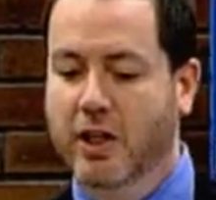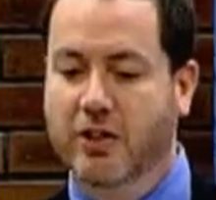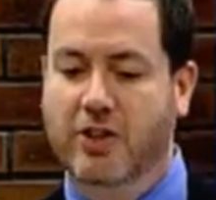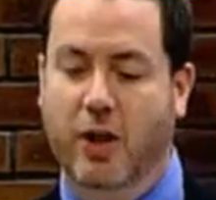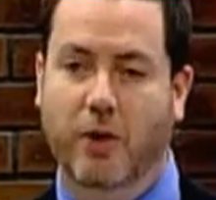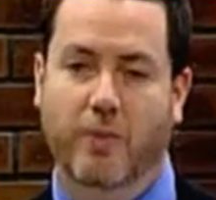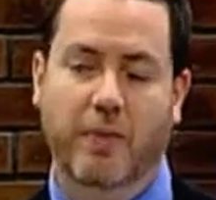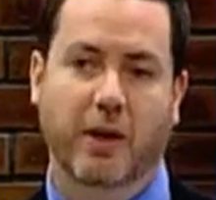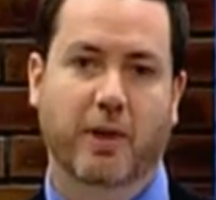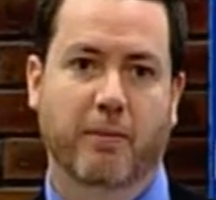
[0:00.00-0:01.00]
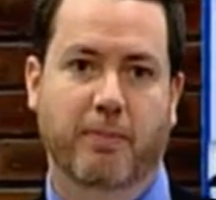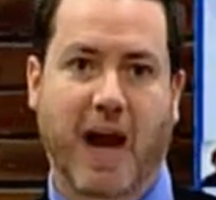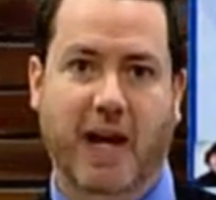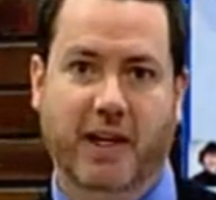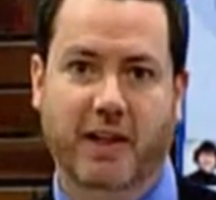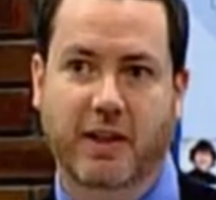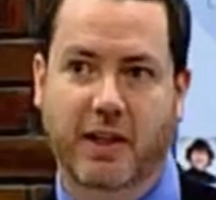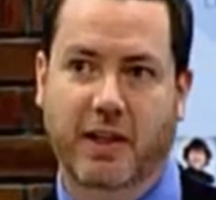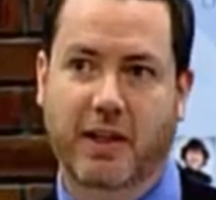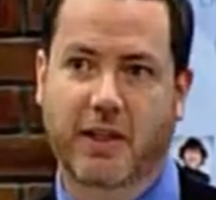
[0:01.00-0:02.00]
So back in,
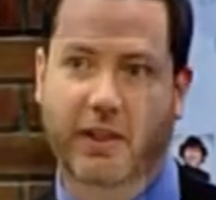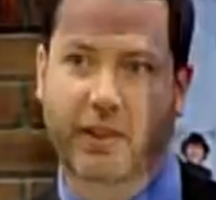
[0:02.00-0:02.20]
in